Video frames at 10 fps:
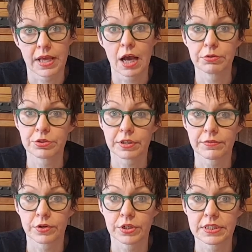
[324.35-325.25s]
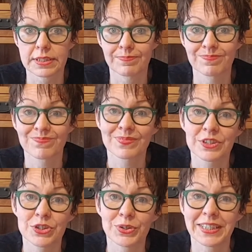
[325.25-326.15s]
How to avoid?
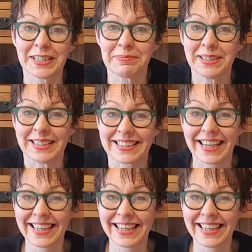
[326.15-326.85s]
Don't eat meat.